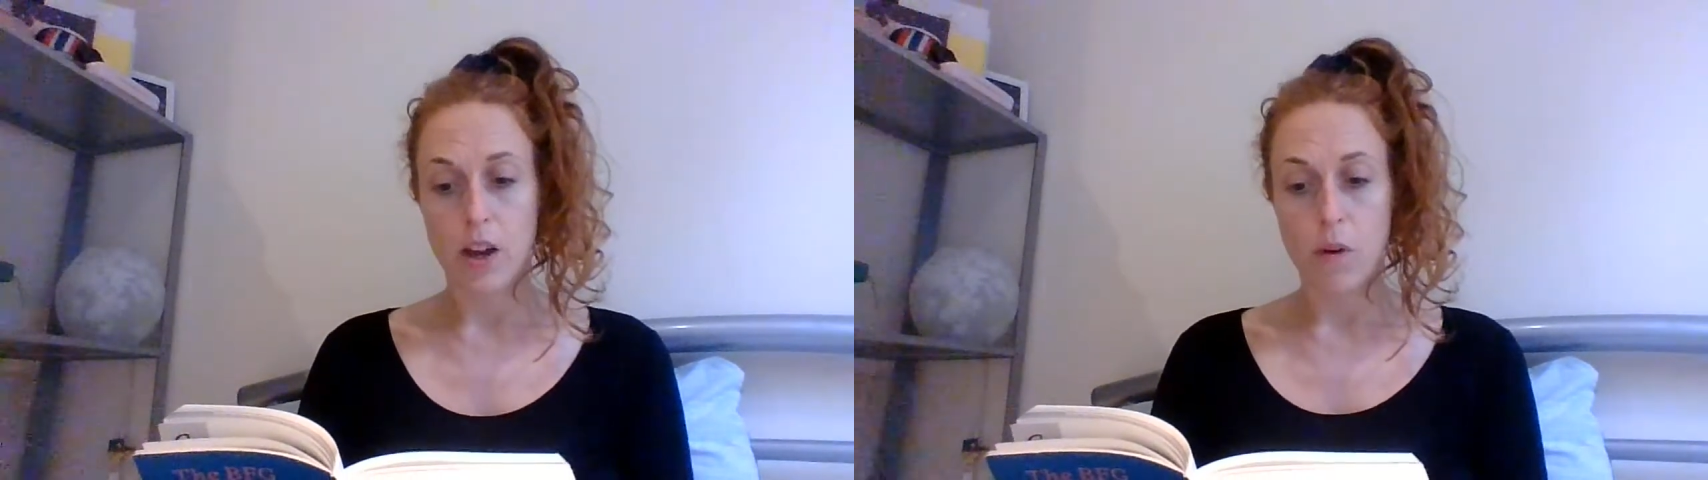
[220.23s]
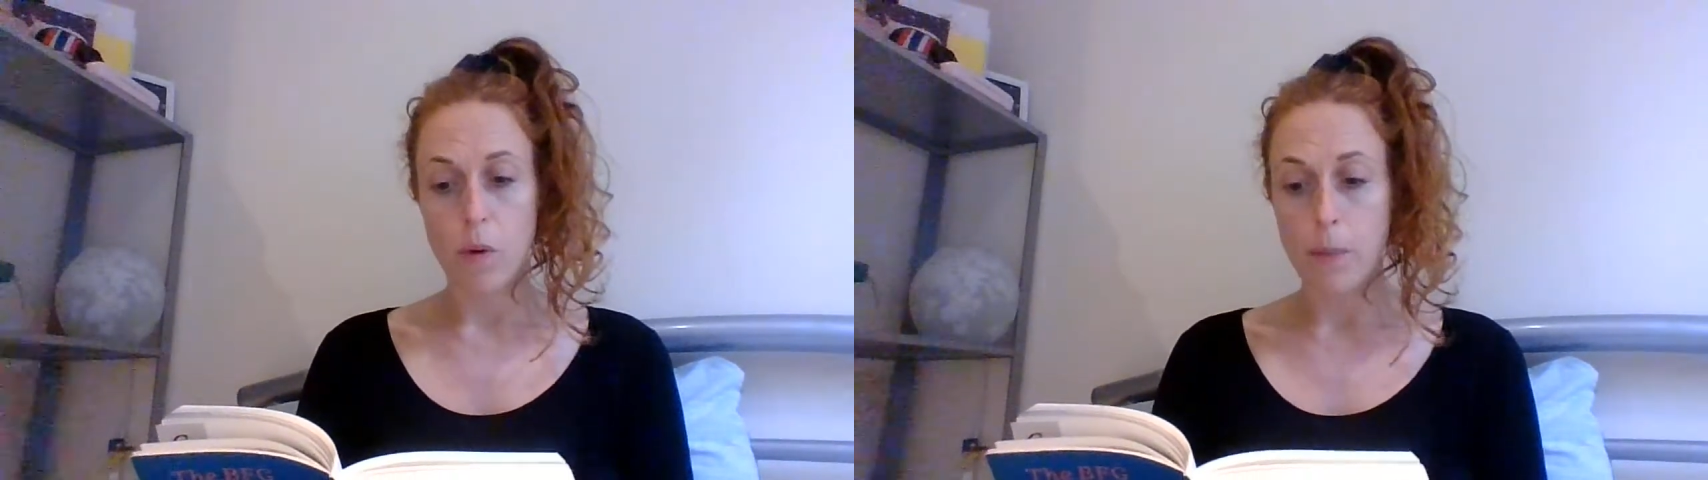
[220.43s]

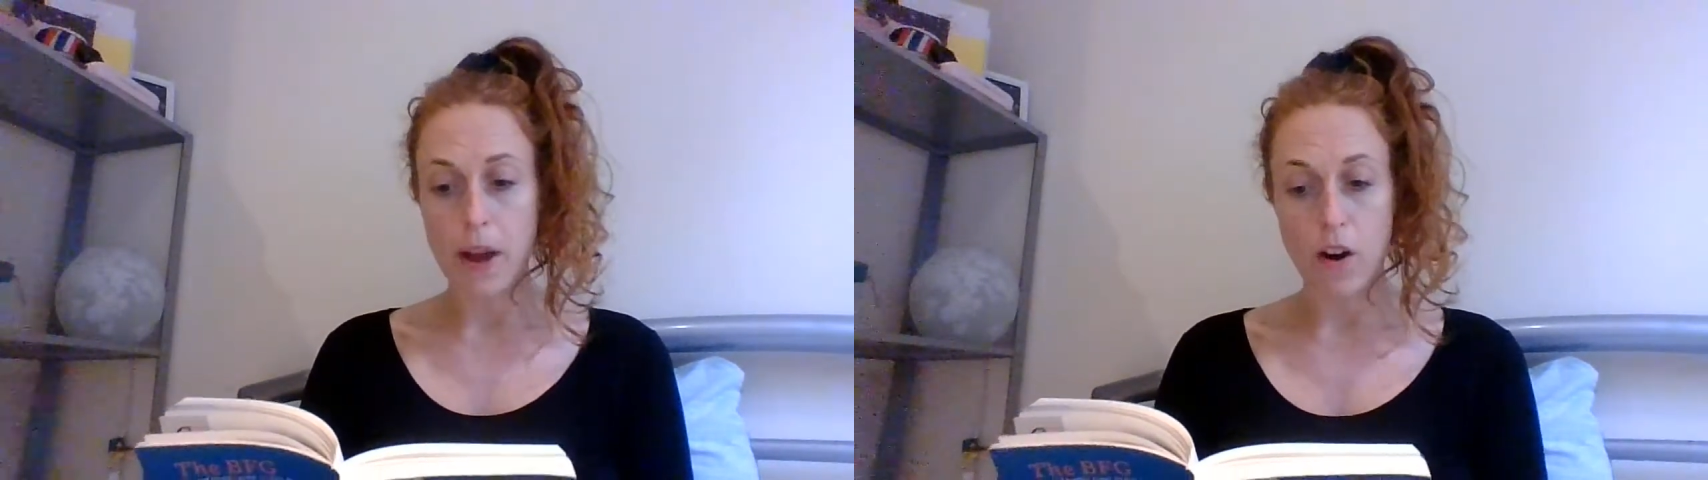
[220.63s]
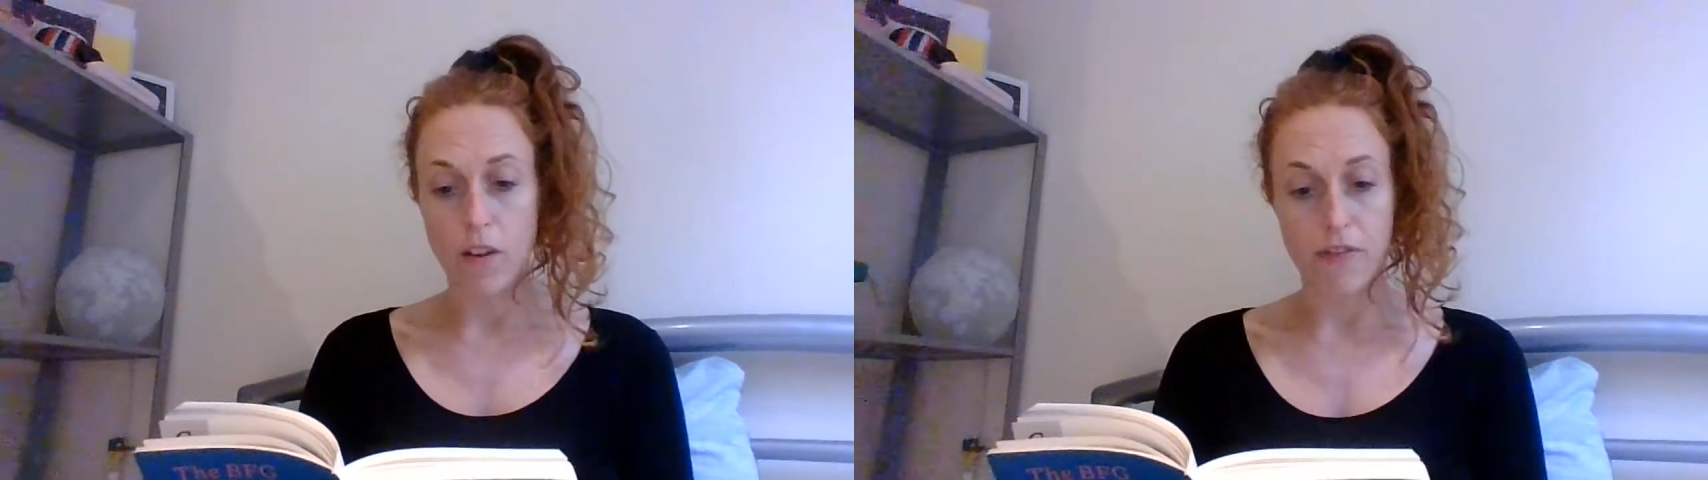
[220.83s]
We
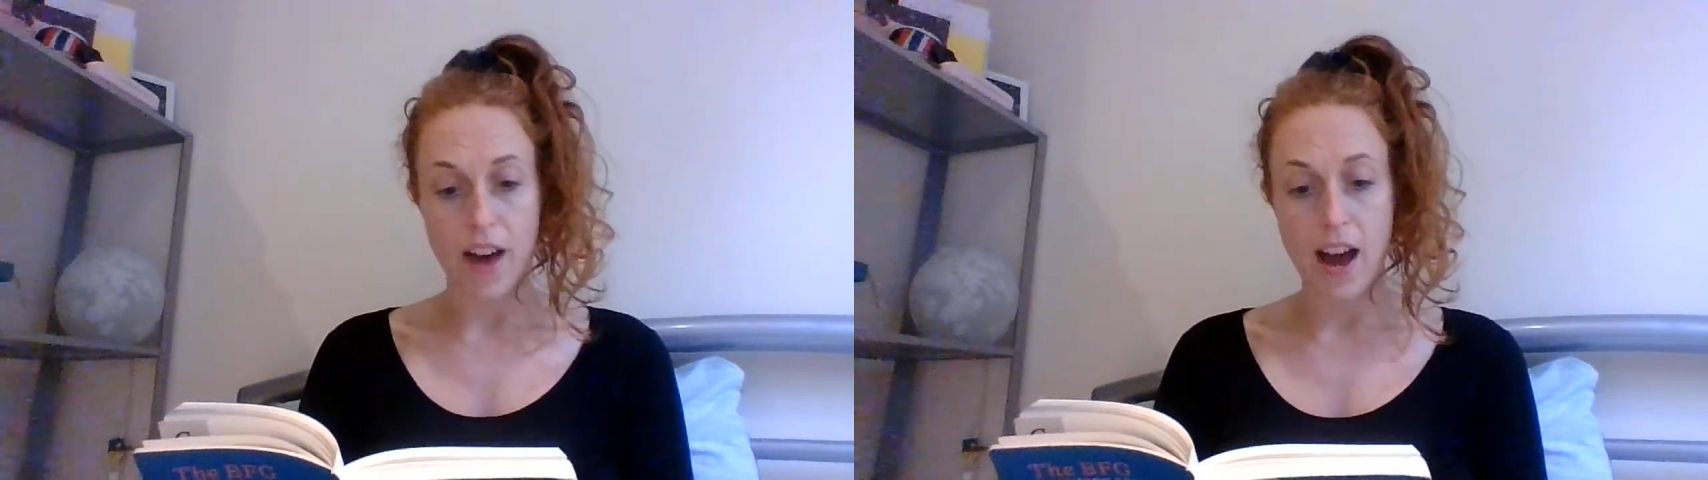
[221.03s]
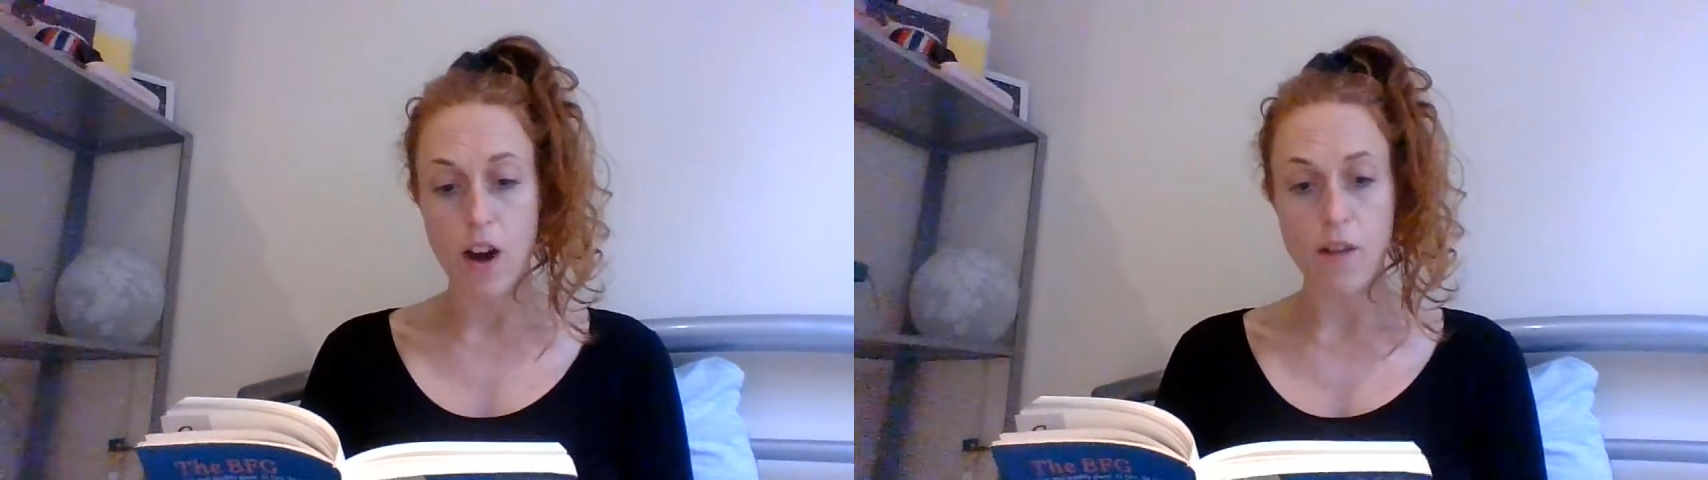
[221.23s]
went off
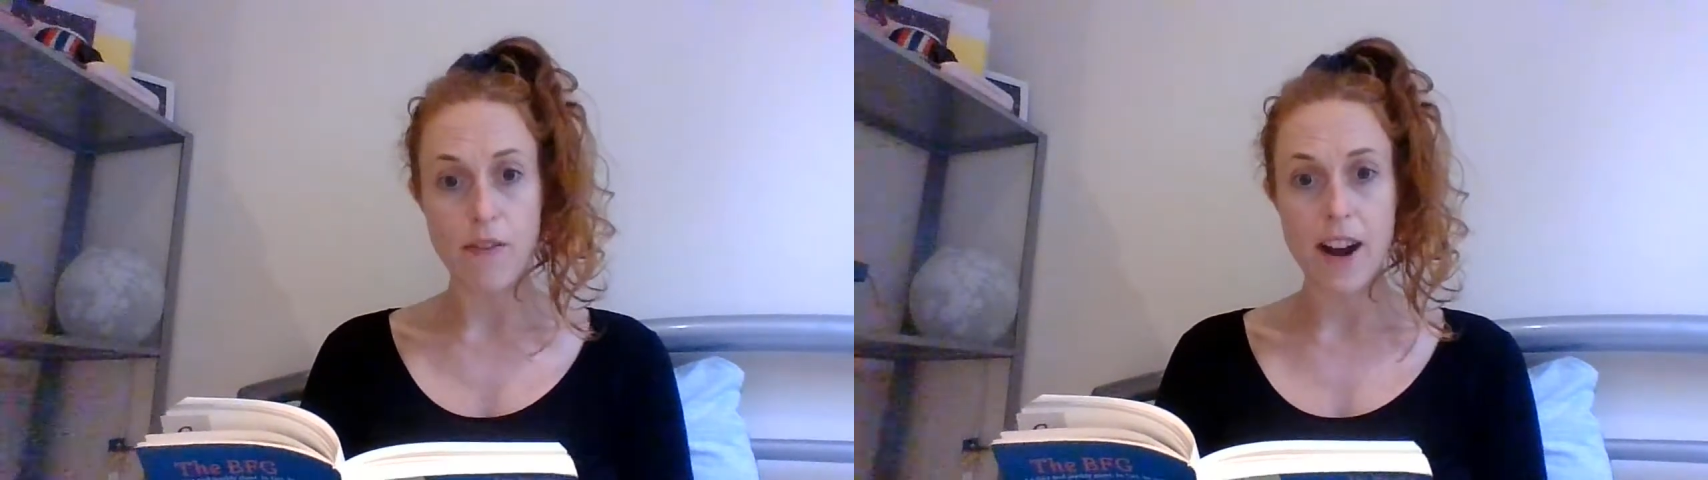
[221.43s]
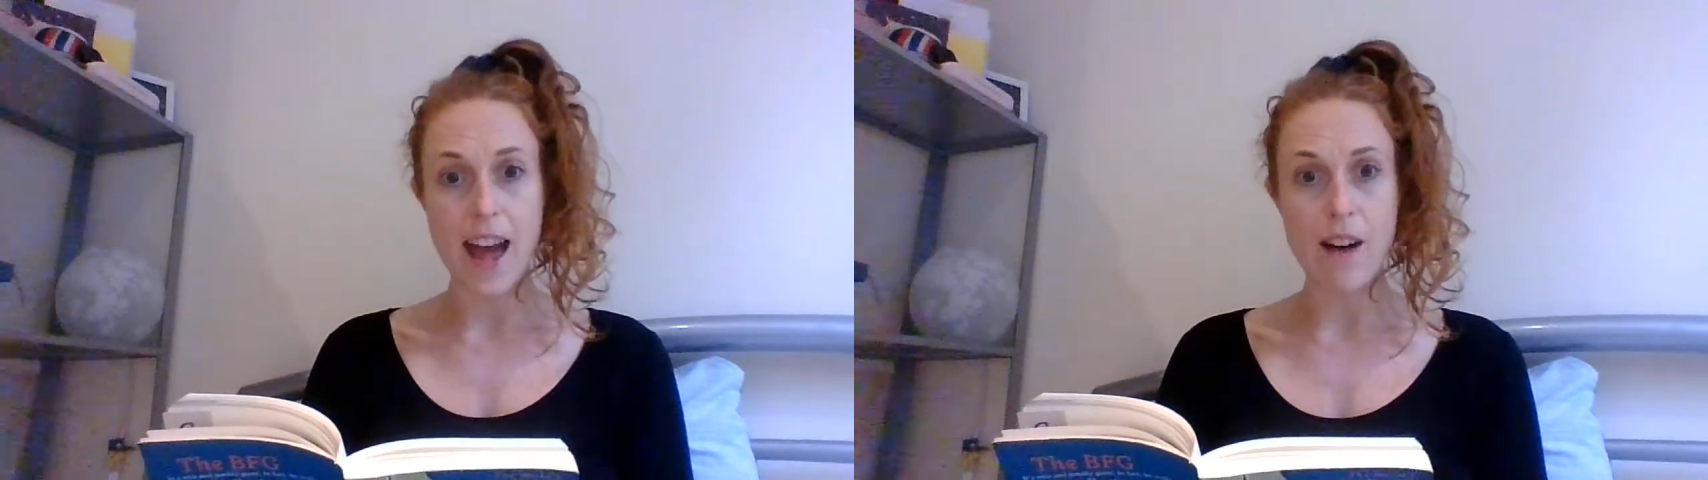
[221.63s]
that over
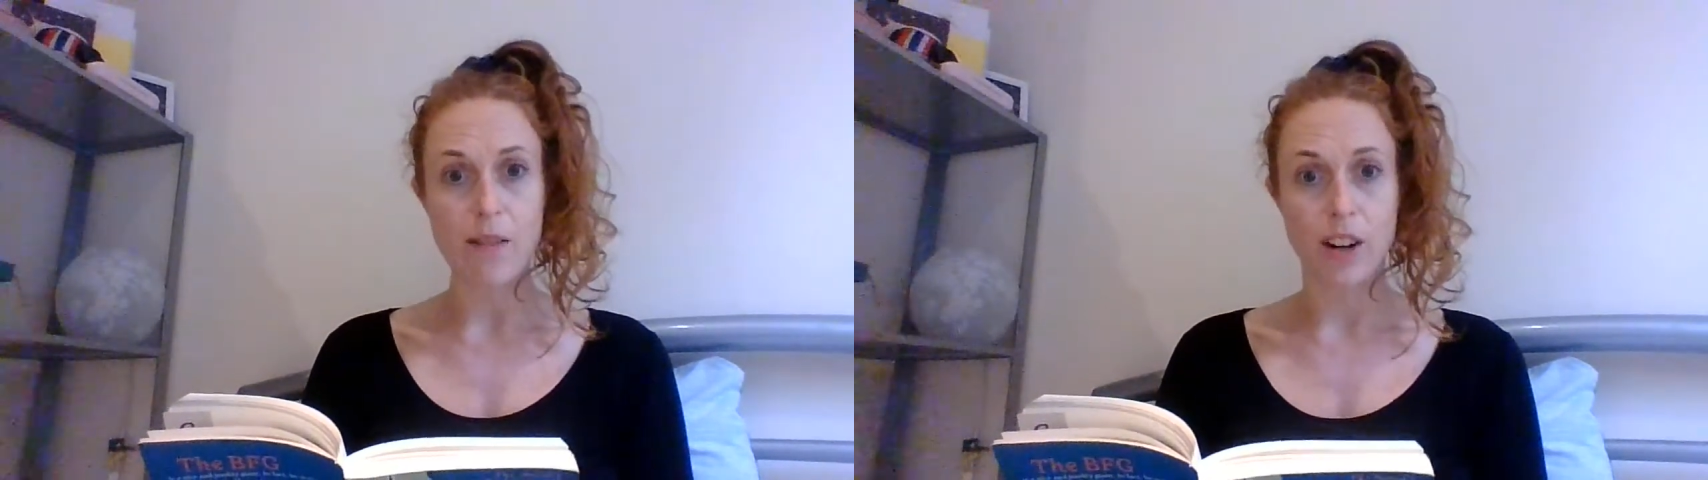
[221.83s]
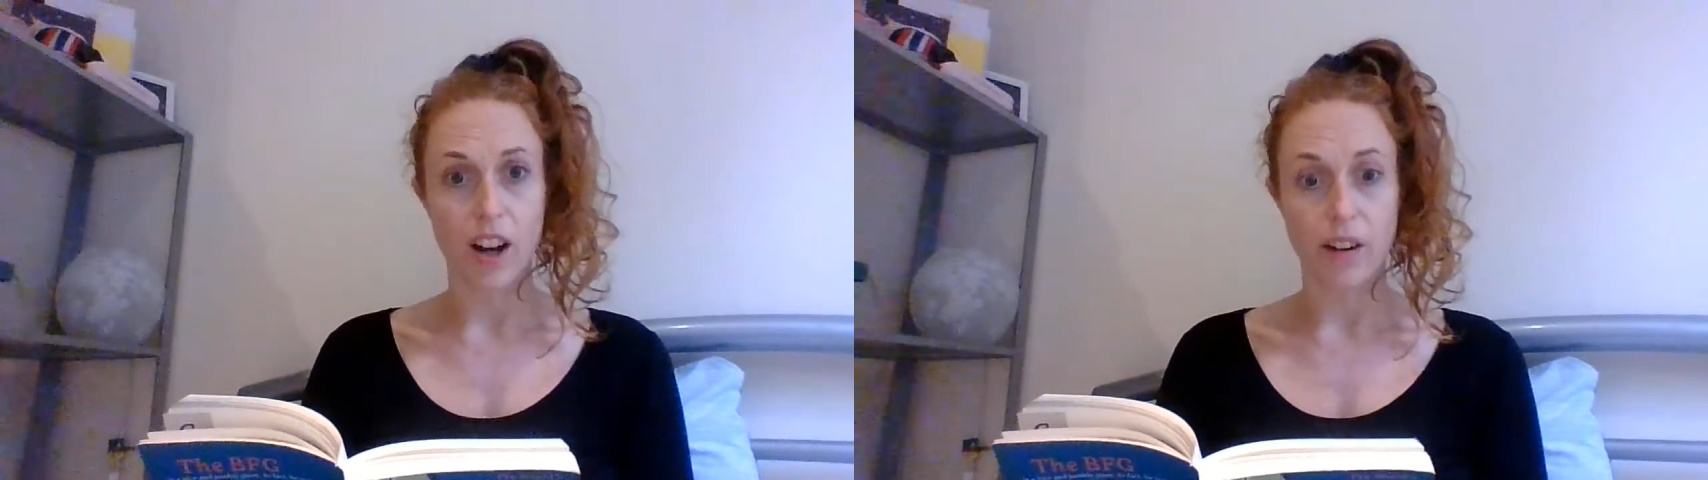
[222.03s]
an hour
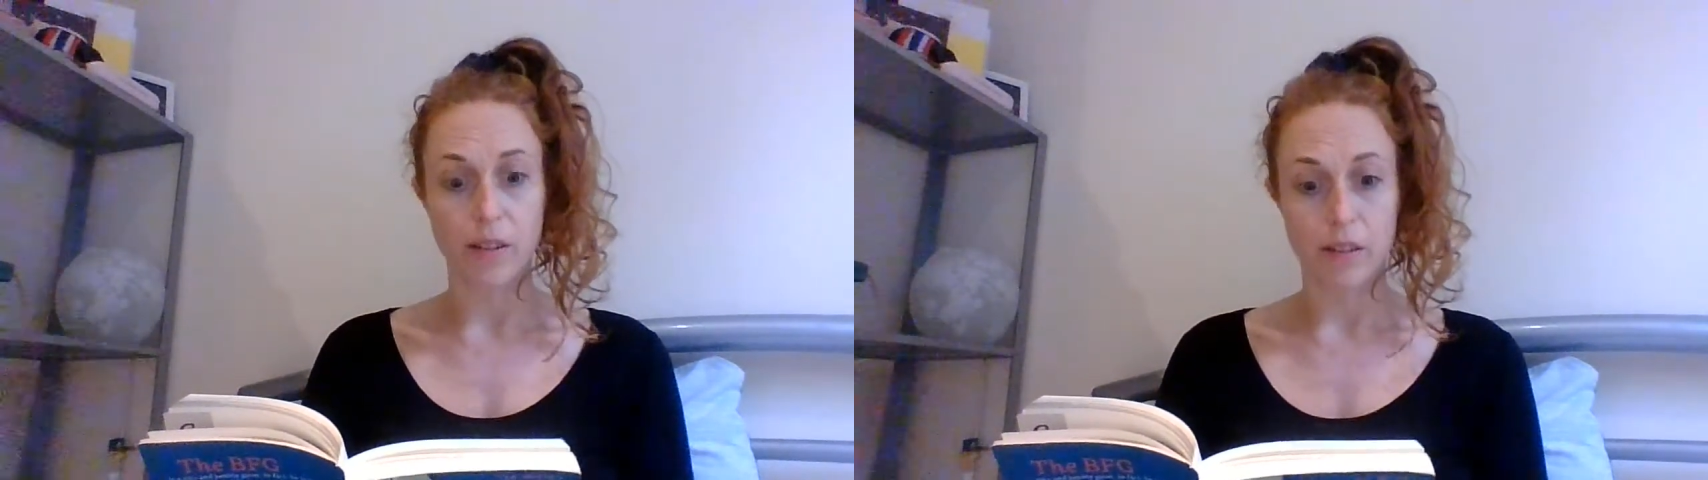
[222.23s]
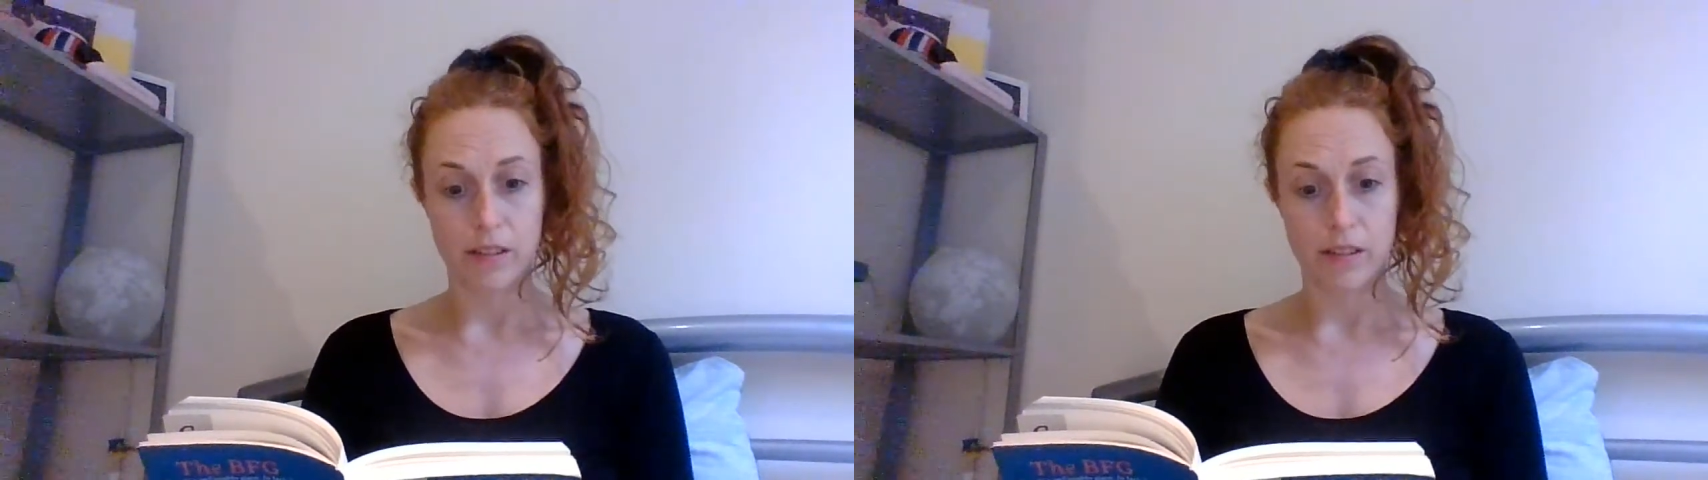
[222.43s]
ago."